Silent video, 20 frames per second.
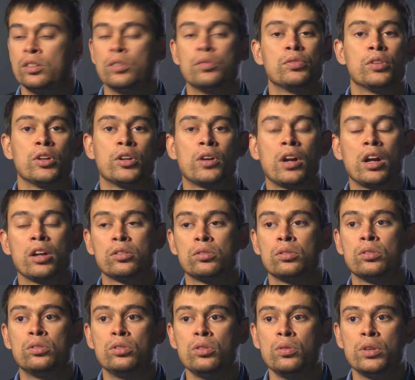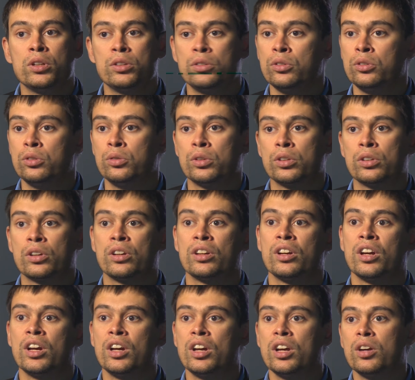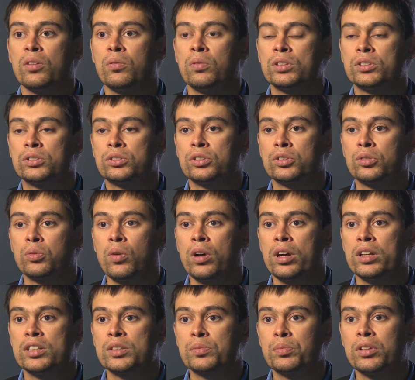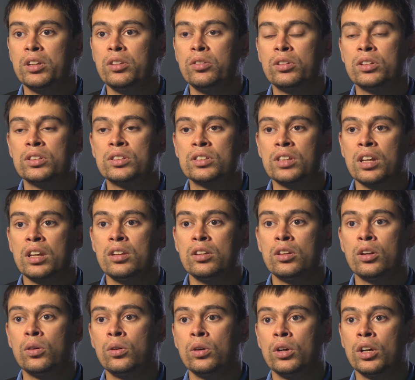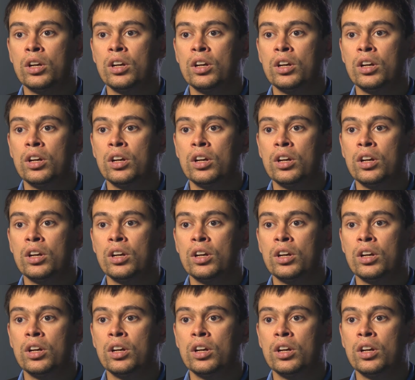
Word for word: And you figure out how to do it, you do it once or twice, but then you can say, you know,